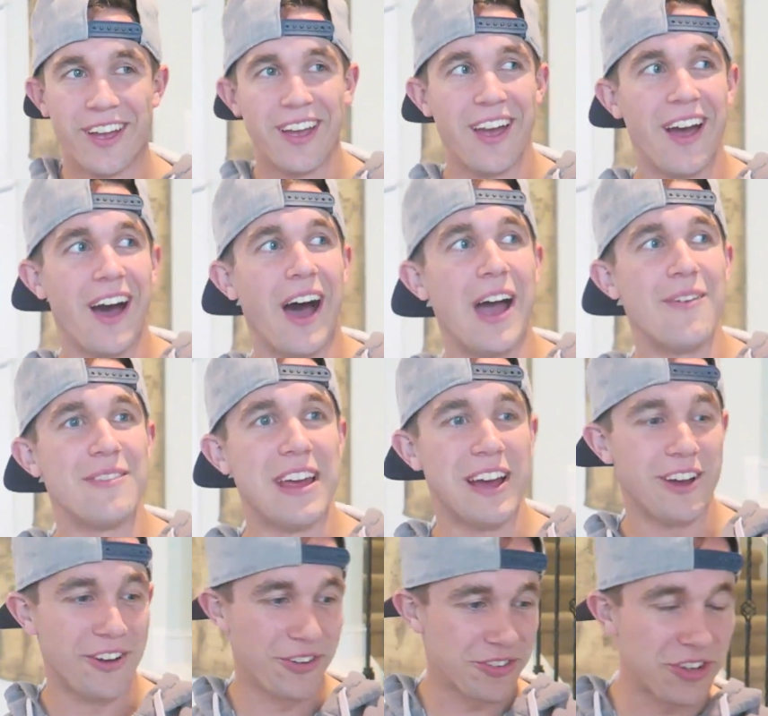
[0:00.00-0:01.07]
no. I'm
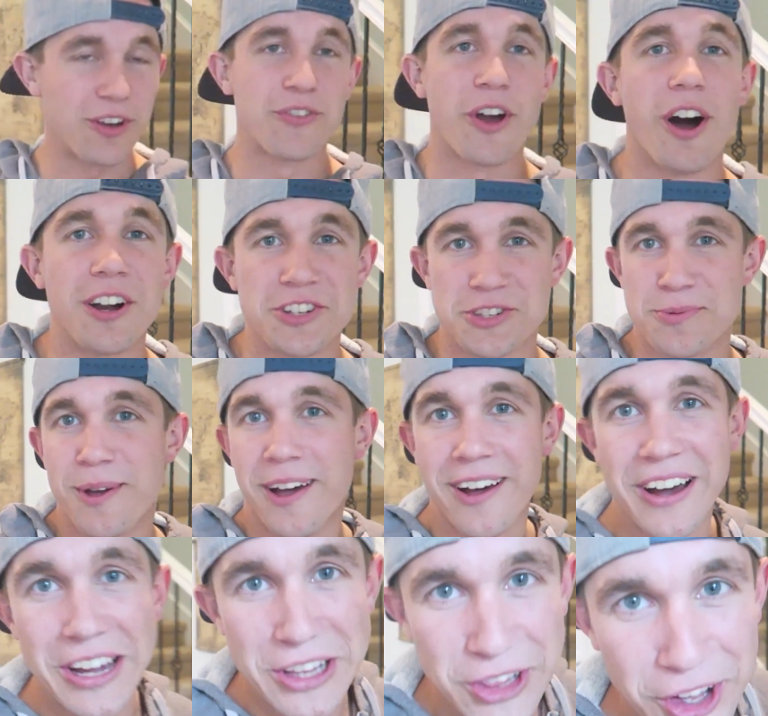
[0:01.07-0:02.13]
now self conscious about
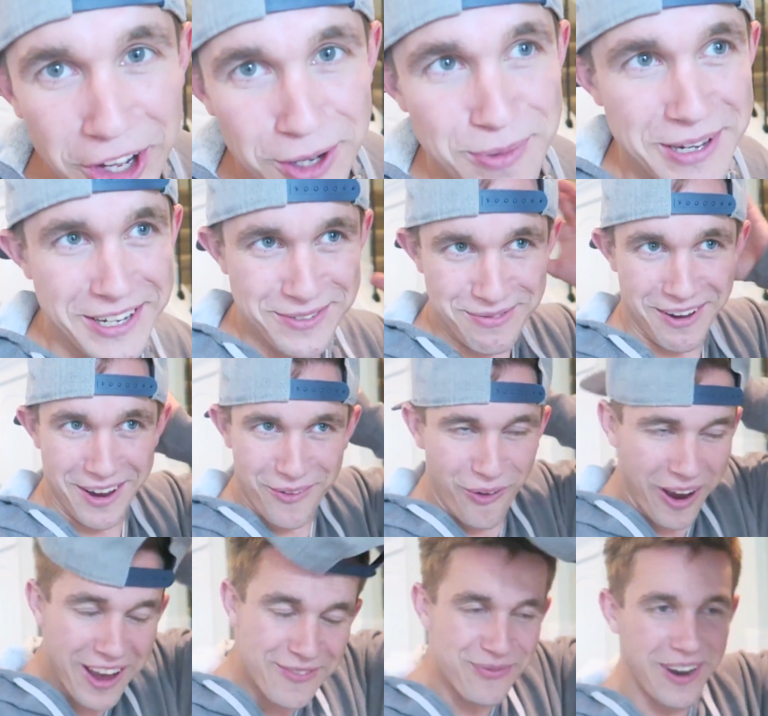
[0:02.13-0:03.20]
how I look because my
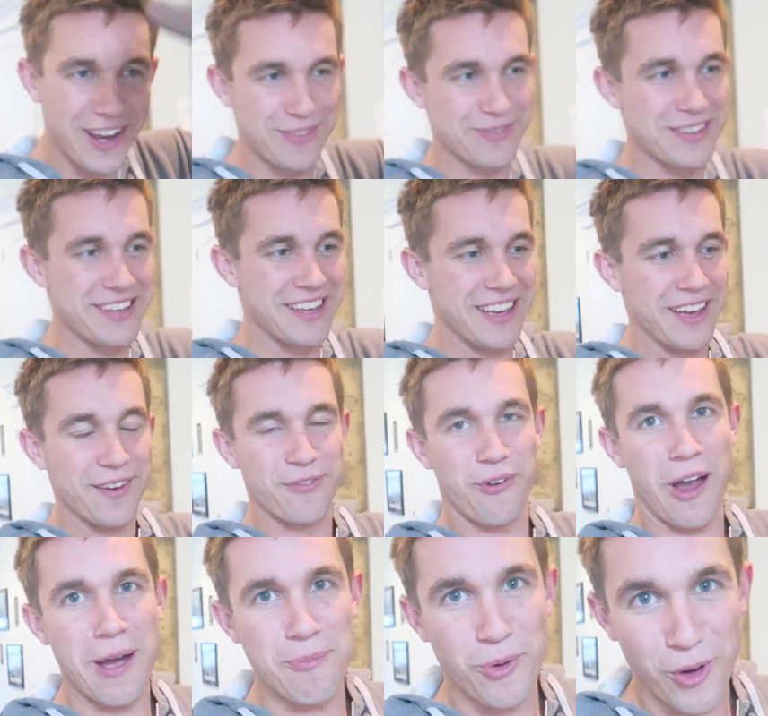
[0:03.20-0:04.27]
wife buys me
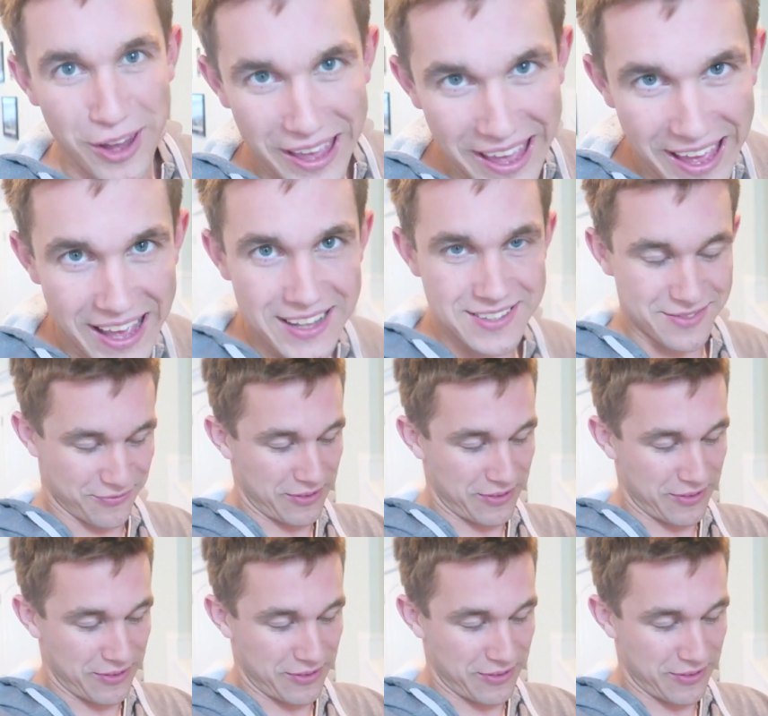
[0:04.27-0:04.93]
frat boy hats,